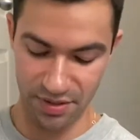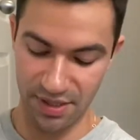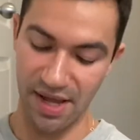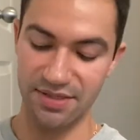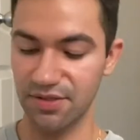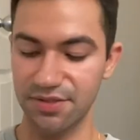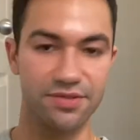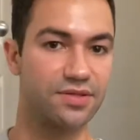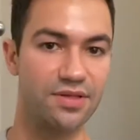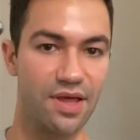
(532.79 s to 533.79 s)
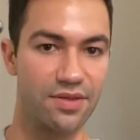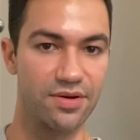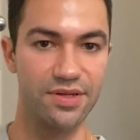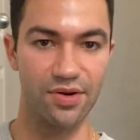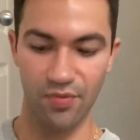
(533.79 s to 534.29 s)
It has also the leather
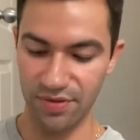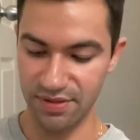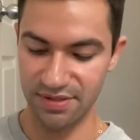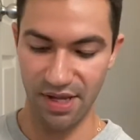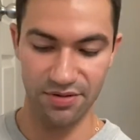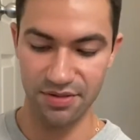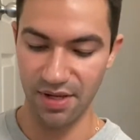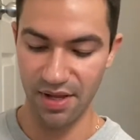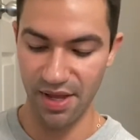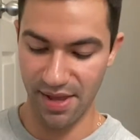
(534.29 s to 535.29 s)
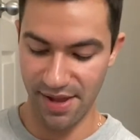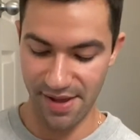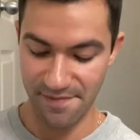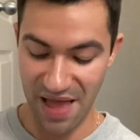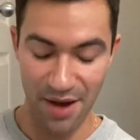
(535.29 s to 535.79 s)
here with the saddle.
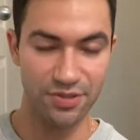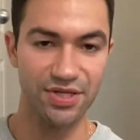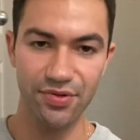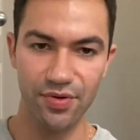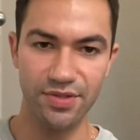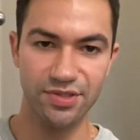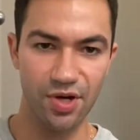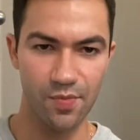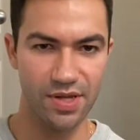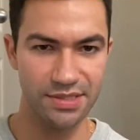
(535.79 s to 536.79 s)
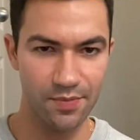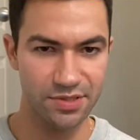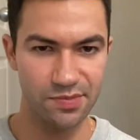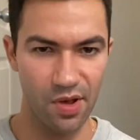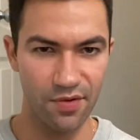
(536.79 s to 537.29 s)
I was a little concerned because I'm a
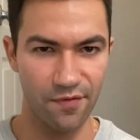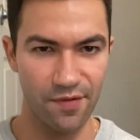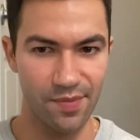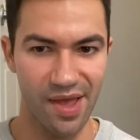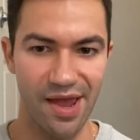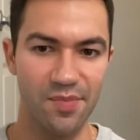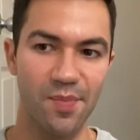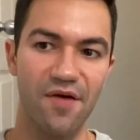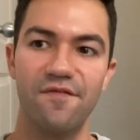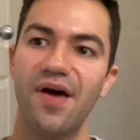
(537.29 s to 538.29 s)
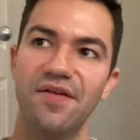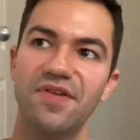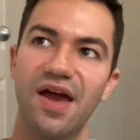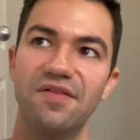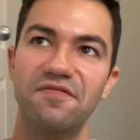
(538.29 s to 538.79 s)
smaller frame guy. I'm about
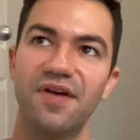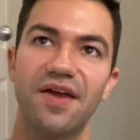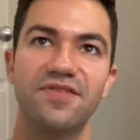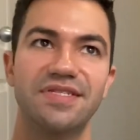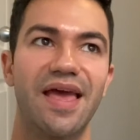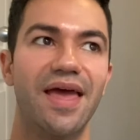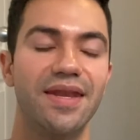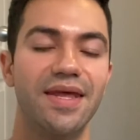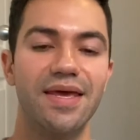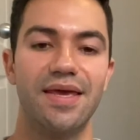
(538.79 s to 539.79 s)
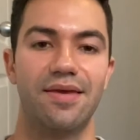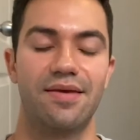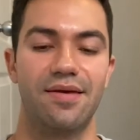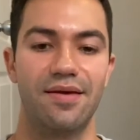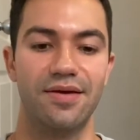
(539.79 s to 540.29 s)
5'9", 5'10",
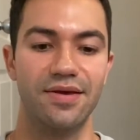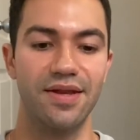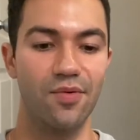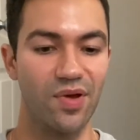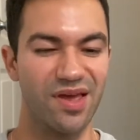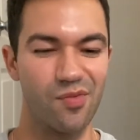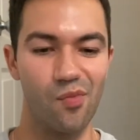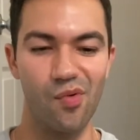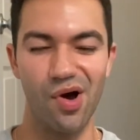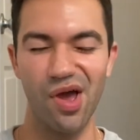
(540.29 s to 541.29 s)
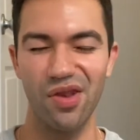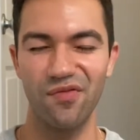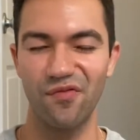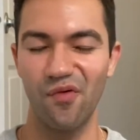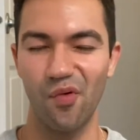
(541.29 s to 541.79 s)
and I weigh like
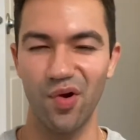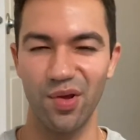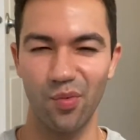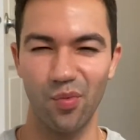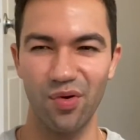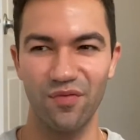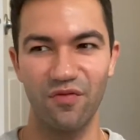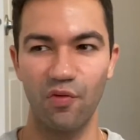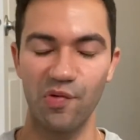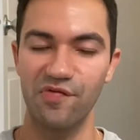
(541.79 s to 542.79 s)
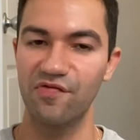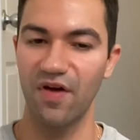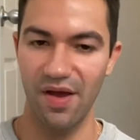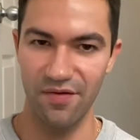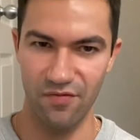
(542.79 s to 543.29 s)
140,
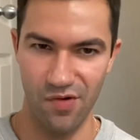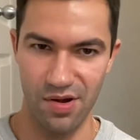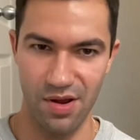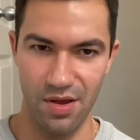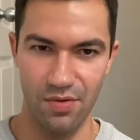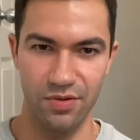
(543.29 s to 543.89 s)
145 right now.